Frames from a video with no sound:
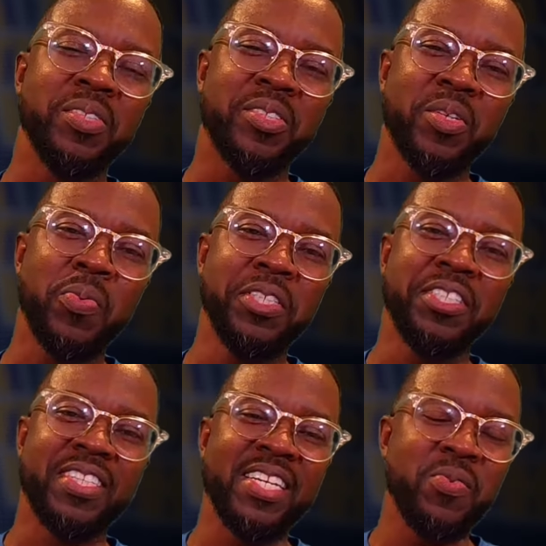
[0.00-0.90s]
so what you
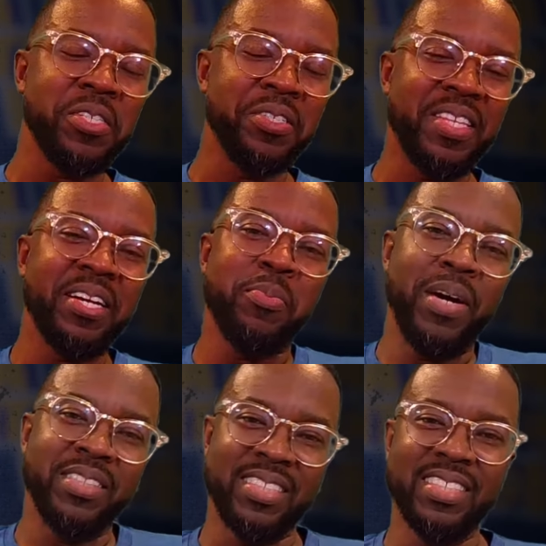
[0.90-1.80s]
think? What you think
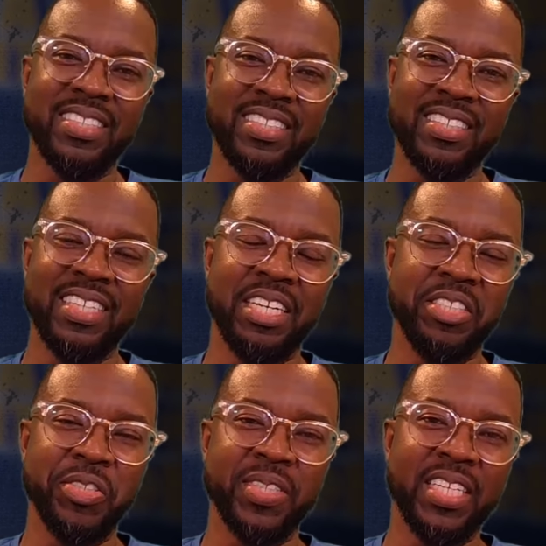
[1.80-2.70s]
about the
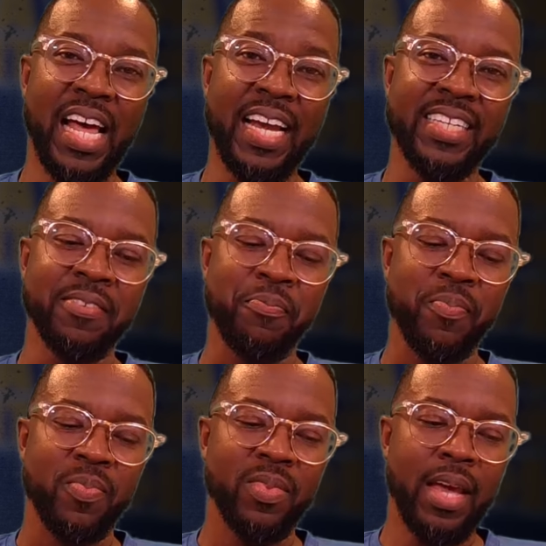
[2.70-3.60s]
100? Like,
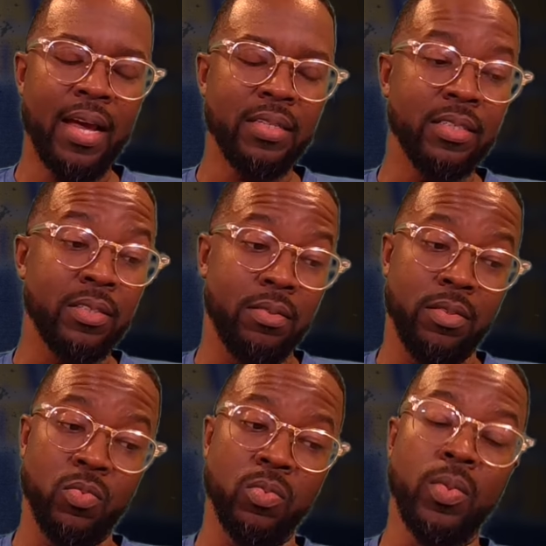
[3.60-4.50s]
uh,
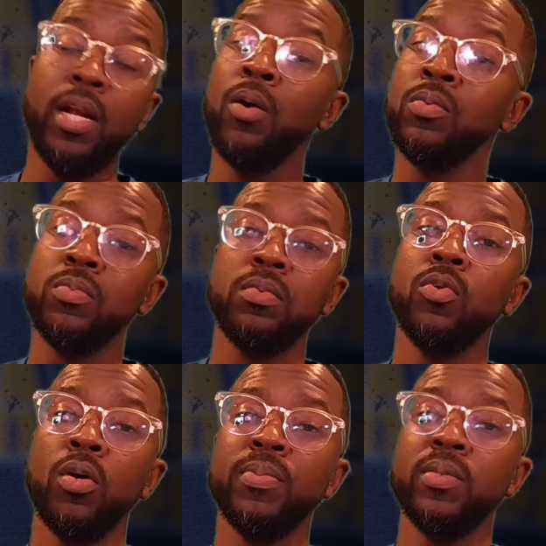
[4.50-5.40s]
we
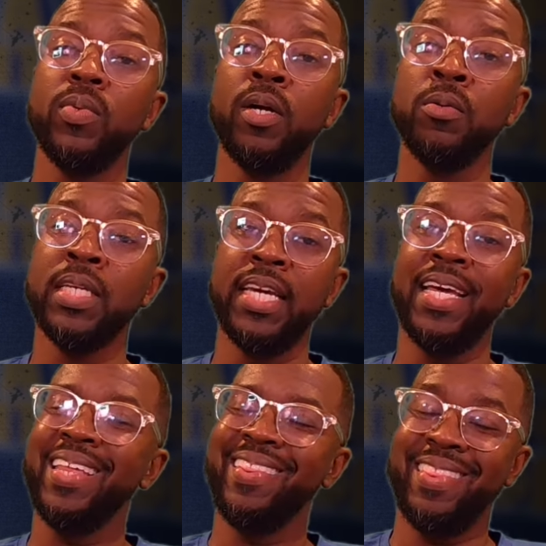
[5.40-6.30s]
don't get
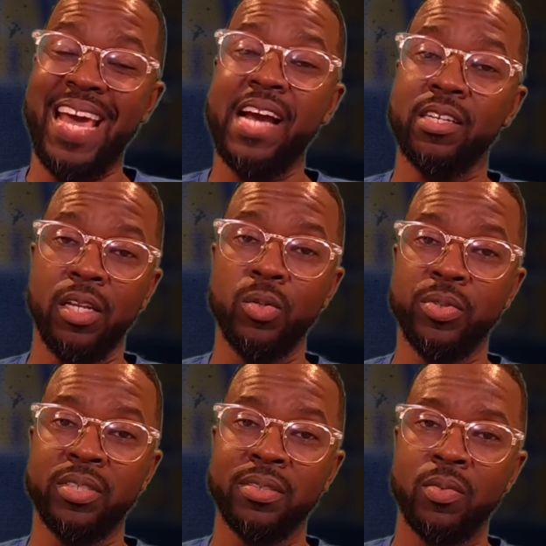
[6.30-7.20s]
that
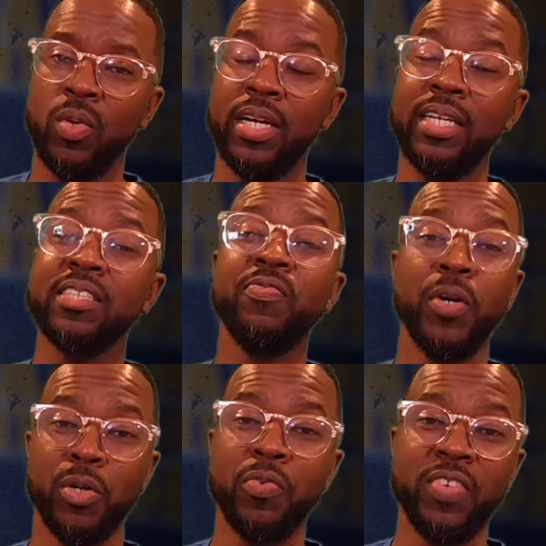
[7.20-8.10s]
close where it's a
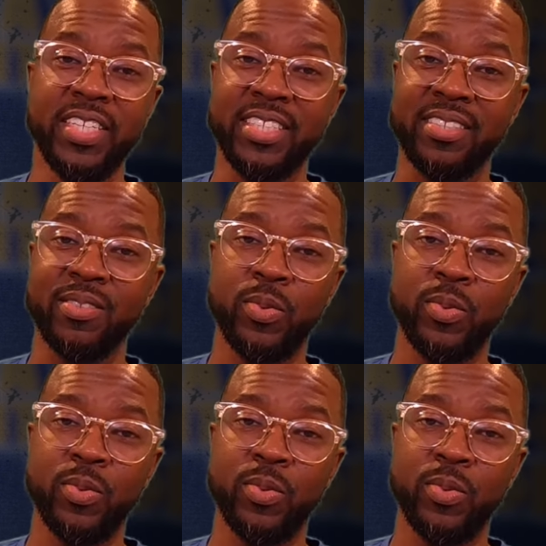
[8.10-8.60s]
photo finish. We